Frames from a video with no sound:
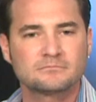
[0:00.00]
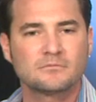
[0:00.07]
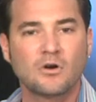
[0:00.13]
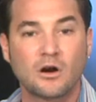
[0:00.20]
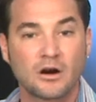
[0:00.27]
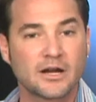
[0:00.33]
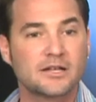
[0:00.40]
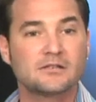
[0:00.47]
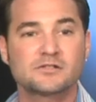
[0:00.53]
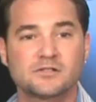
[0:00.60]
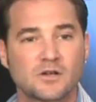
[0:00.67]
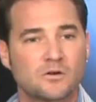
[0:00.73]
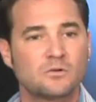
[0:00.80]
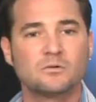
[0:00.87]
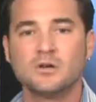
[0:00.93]
All right,
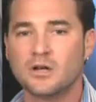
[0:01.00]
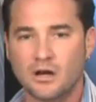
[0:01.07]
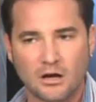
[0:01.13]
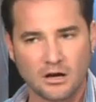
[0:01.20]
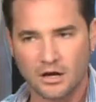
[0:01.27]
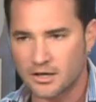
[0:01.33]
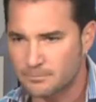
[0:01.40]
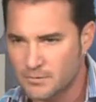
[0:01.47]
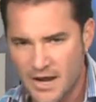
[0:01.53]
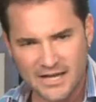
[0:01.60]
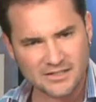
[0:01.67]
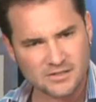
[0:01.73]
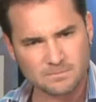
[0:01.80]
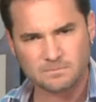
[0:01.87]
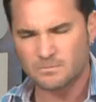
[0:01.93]
so a, a
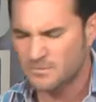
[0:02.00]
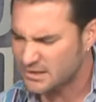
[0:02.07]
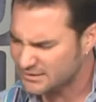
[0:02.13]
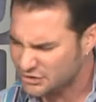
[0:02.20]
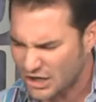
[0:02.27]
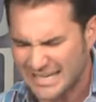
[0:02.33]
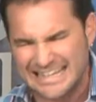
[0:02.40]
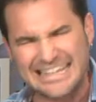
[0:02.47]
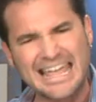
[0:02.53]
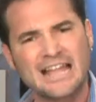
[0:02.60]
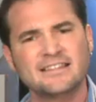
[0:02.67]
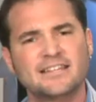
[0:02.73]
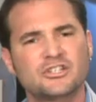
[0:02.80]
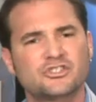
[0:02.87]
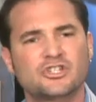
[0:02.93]
nice
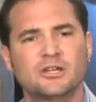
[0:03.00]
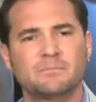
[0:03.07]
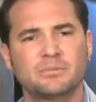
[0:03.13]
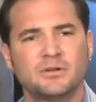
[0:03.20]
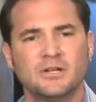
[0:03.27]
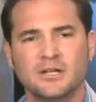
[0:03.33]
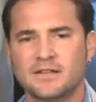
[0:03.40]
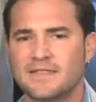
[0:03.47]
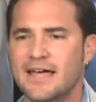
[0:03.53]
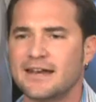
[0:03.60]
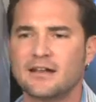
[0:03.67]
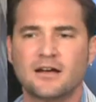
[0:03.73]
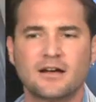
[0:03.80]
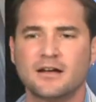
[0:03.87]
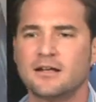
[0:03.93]
gigantic chip
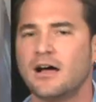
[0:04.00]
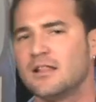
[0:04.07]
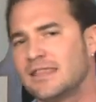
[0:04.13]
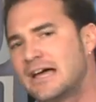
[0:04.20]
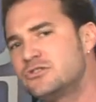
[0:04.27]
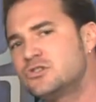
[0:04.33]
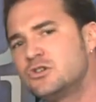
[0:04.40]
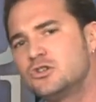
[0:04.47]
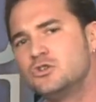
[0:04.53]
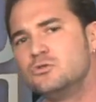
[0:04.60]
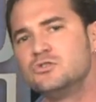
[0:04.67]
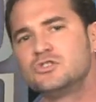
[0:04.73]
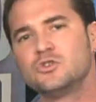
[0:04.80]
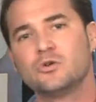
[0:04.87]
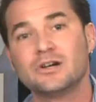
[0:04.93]
that uh, allows you to
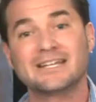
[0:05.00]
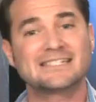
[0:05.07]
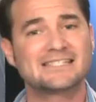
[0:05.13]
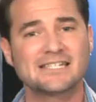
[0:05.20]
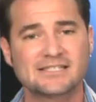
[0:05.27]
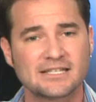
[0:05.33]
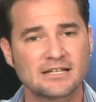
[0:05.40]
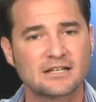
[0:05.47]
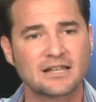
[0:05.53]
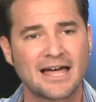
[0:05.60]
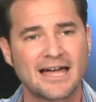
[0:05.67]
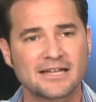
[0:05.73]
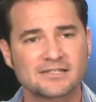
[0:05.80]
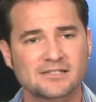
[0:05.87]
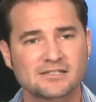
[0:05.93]
use your existing
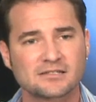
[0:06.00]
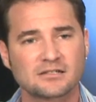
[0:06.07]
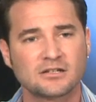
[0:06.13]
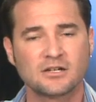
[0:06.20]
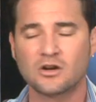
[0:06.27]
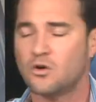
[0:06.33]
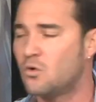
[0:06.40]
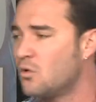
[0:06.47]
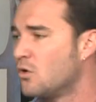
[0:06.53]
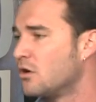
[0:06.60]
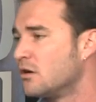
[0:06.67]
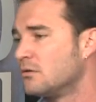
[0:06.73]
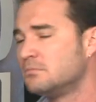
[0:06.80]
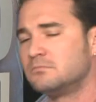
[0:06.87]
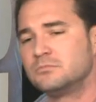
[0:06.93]
glass
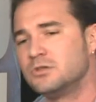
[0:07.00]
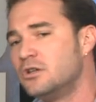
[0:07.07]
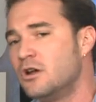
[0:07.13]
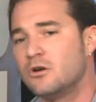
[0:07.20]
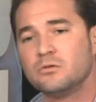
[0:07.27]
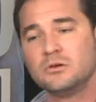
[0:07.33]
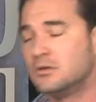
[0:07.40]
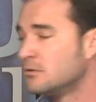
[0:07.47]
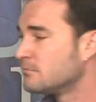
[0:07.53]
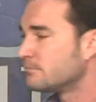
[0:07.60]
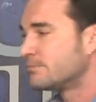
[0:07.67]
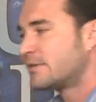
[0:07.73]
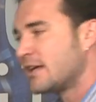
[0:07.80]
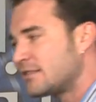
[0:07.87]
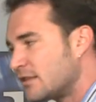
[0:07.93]
or, you know,
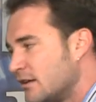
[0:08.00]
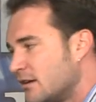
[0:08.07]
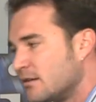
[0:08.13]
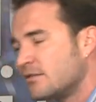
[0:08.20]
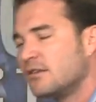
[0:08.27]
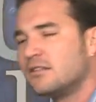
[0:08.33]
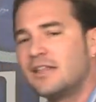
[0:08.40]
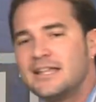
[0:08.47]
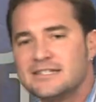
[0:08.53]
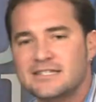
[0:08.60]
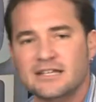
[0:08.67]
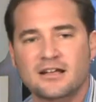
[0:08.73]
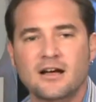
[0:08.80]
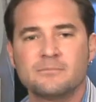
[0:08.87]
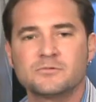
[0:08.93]
get the, the lens
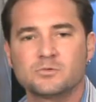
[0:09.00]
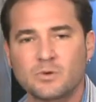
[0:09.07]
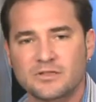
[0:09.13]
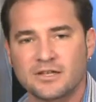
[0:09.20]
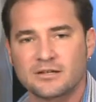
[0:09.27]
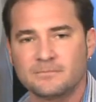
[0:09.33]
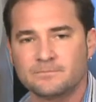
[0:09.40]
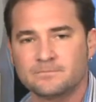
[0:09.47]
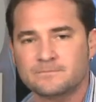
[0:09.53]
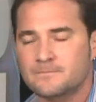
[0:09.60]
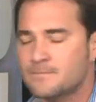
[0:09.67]
that comes with it